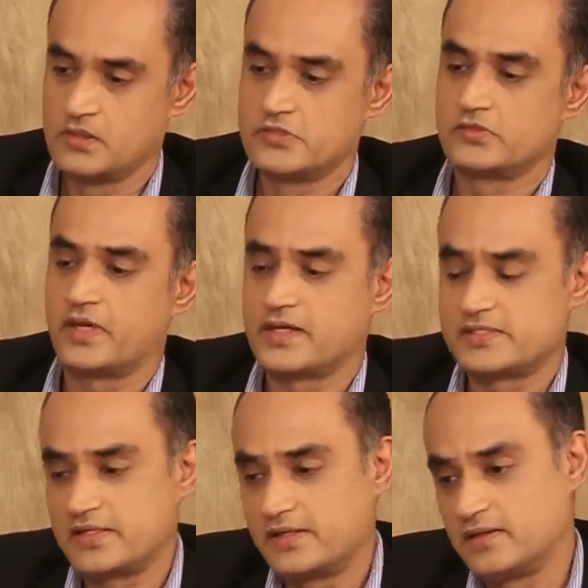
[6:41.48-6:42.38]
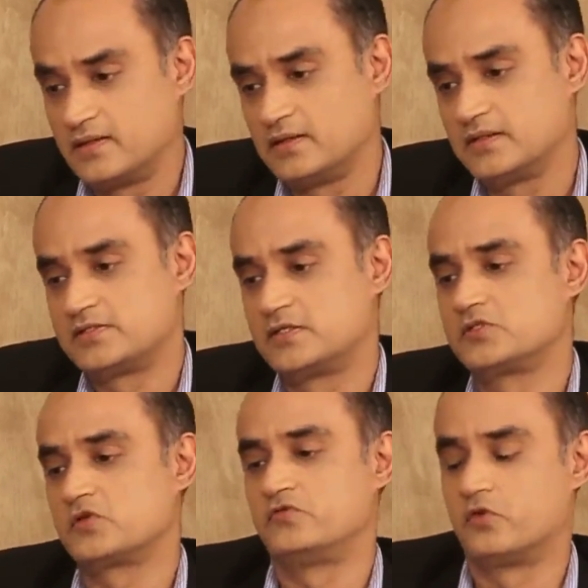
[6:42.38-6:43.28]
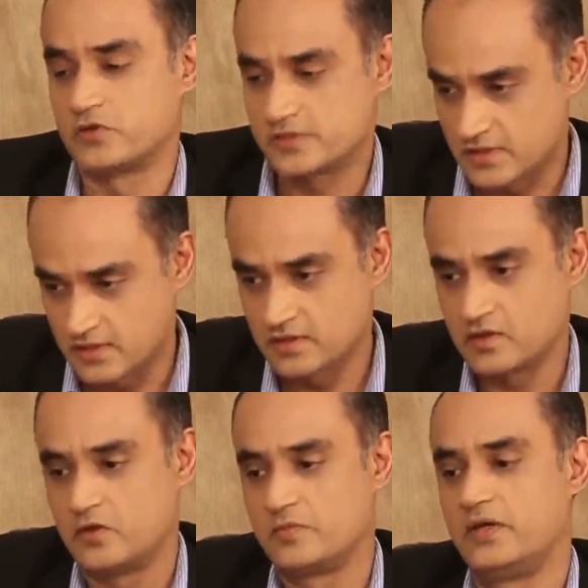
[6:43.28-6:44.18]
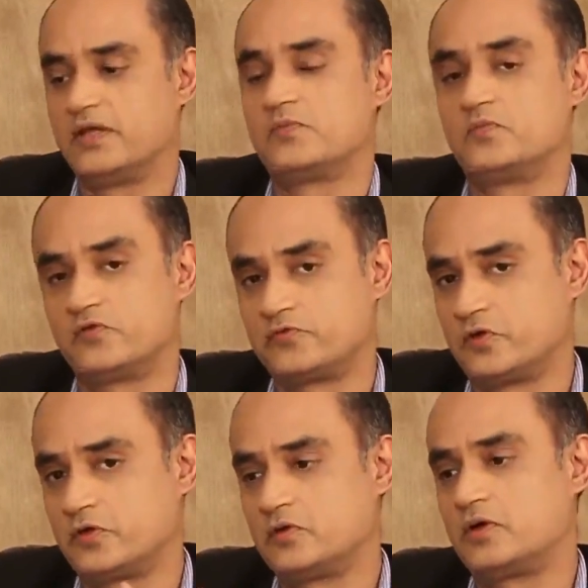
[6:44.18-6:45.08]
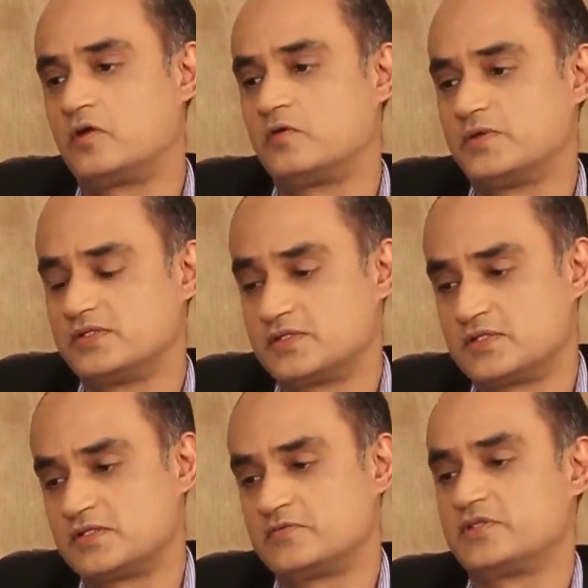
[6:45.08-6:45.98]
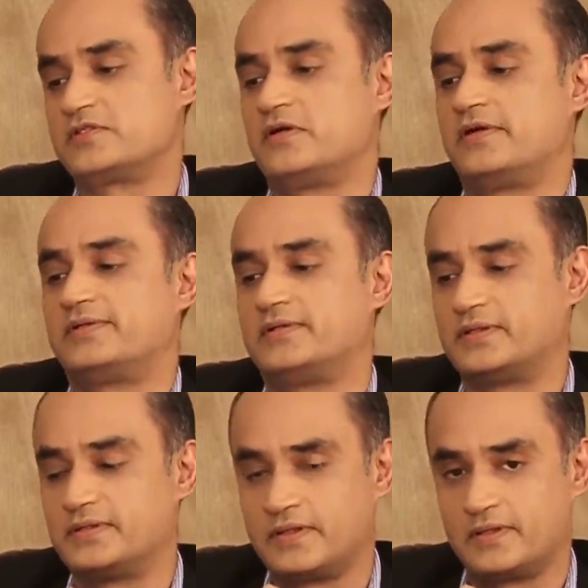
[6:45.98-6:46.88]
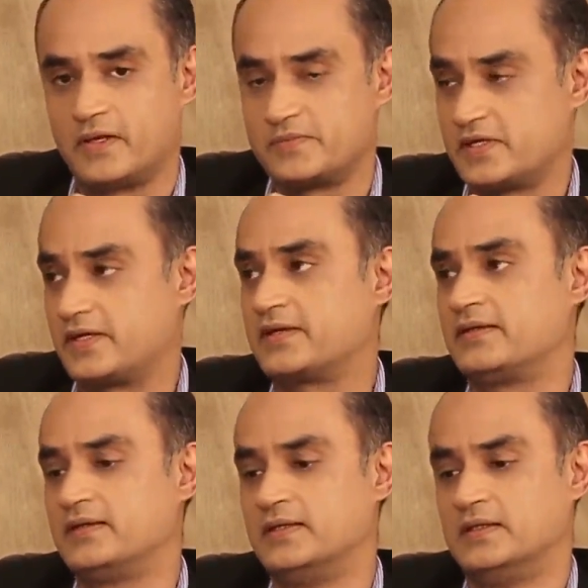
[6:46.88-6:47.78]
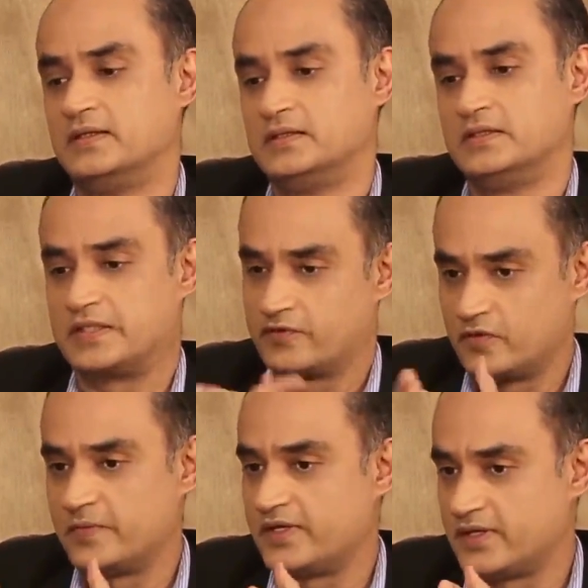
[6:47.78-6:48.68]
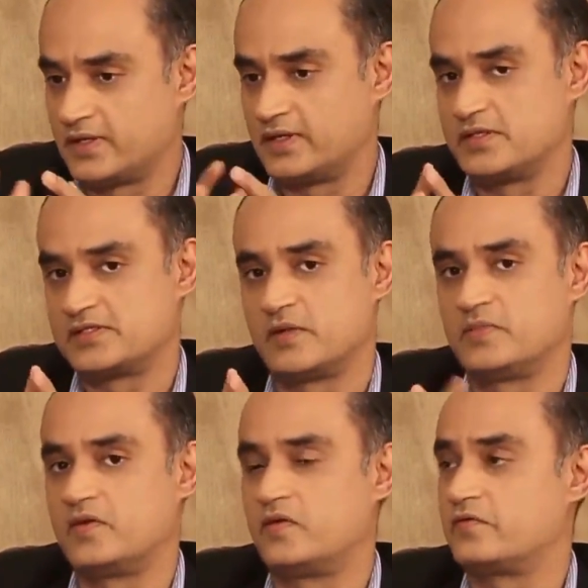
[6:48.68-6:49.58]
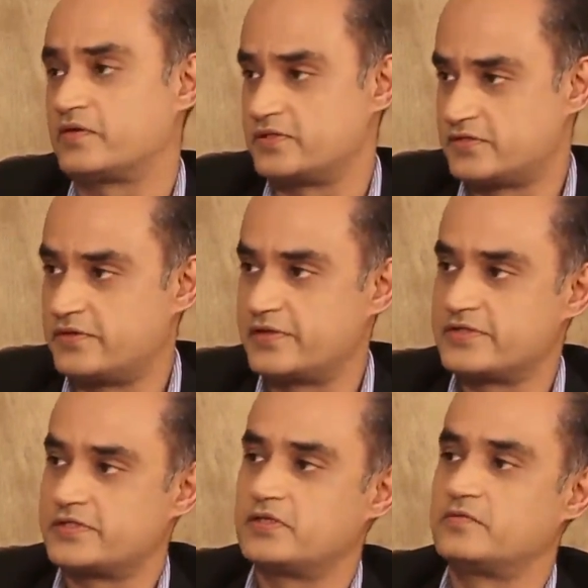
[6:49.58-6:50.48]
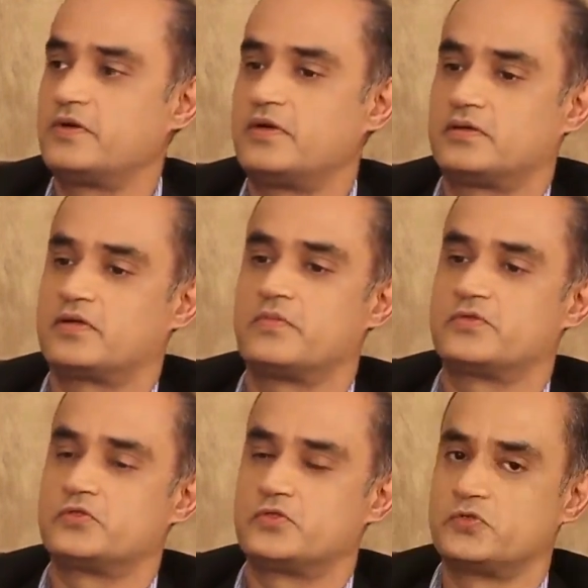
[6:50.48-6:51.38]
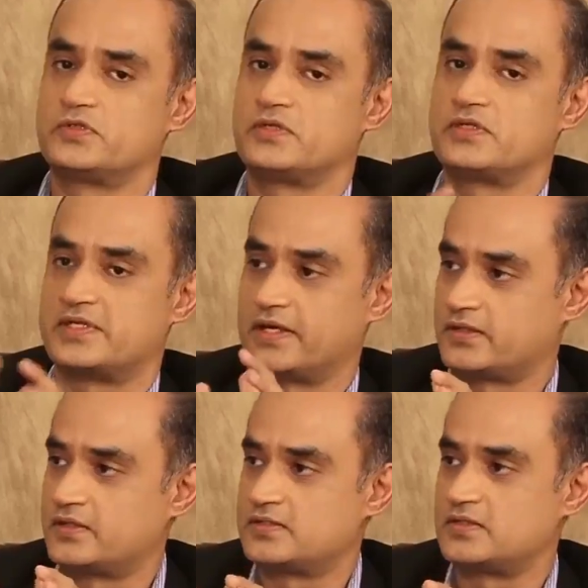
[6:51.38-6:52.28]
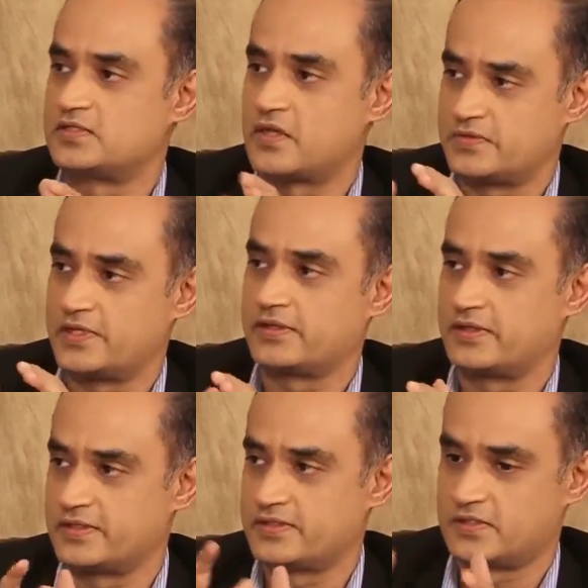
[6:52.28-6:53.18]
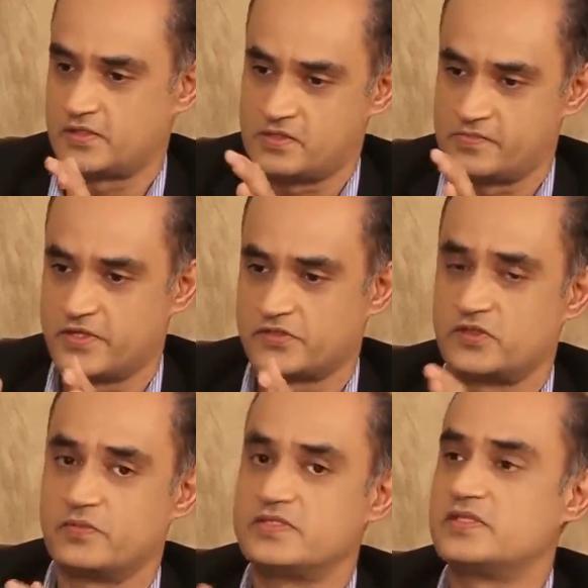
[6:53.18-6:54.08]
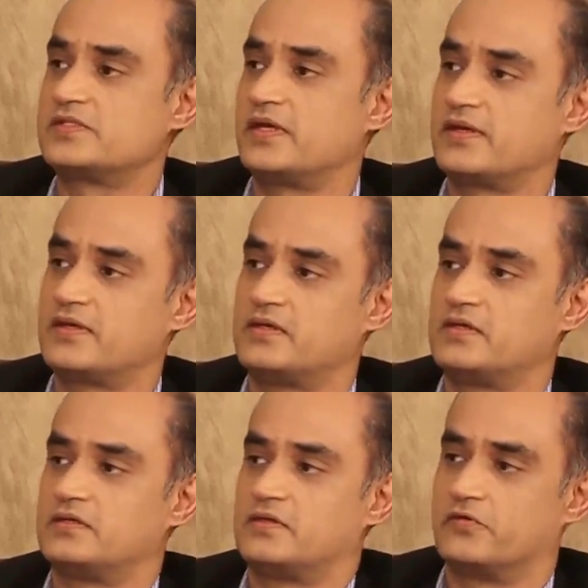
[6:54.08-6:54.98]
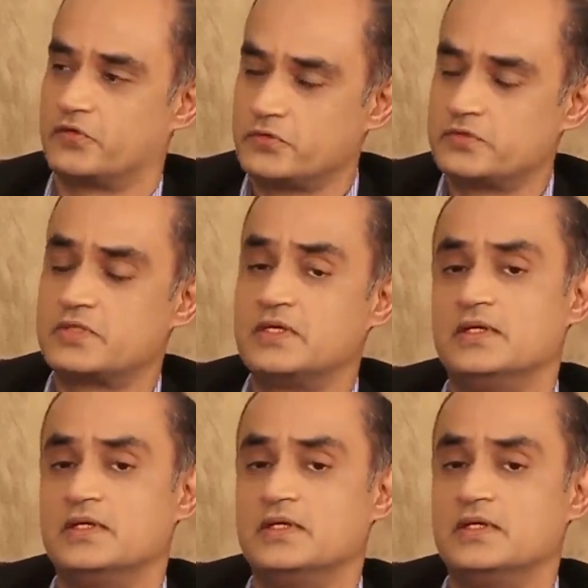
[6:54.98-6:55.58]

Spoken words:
So like I said, since you're focusing on building a portfolio around businesses which are in an upcycle, there will be some level of concentration when it comes to choosing the sectors and the subsectors based on the business cycle views.